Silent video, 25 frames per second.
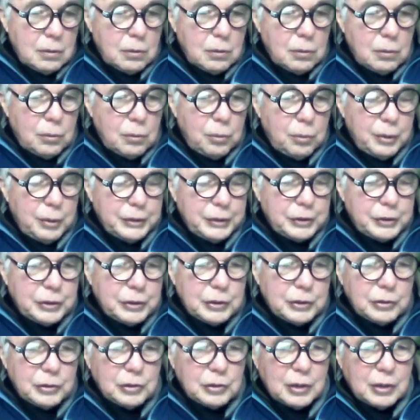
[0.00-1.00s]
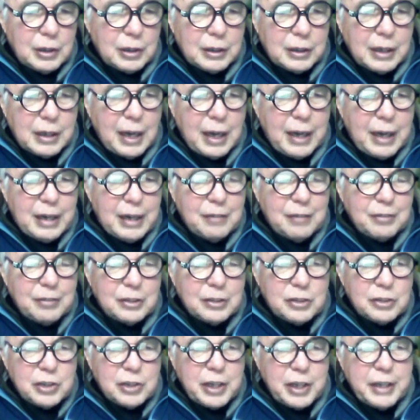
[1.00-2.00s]
which is a kind of a
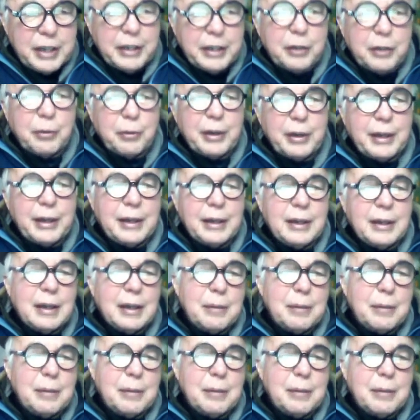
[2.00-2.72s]
tinkering.